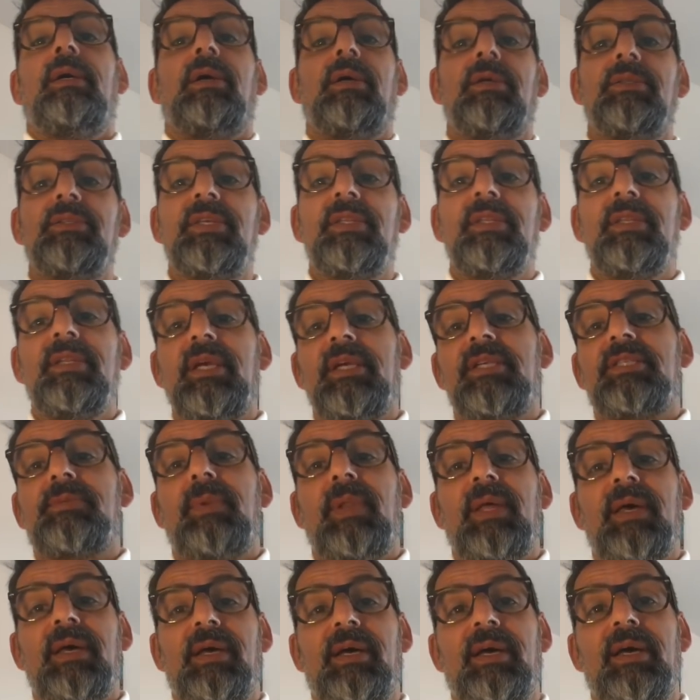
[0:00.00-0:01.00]
On to the next
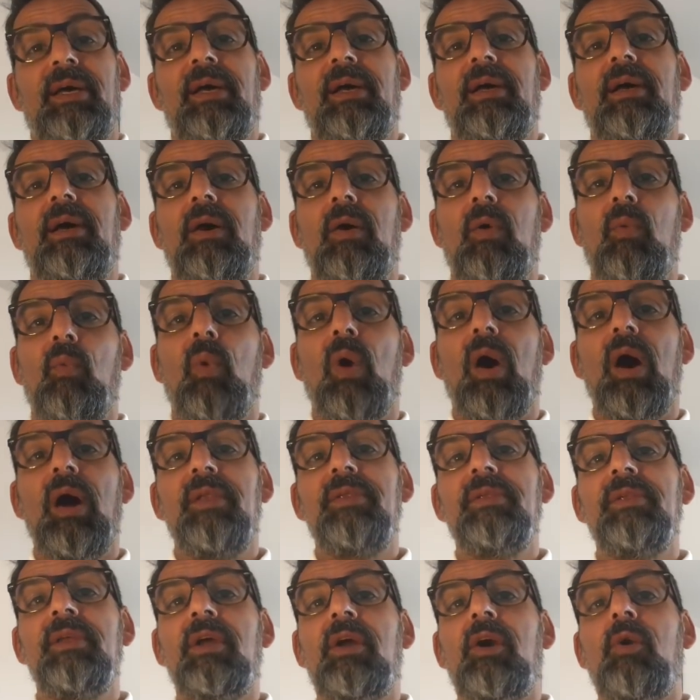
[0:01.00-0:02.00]
player,
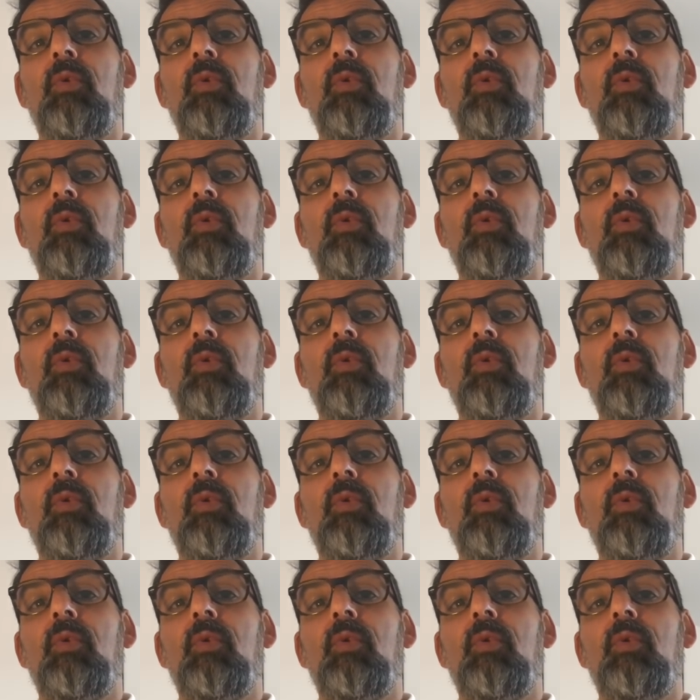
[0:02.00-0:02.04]
Juan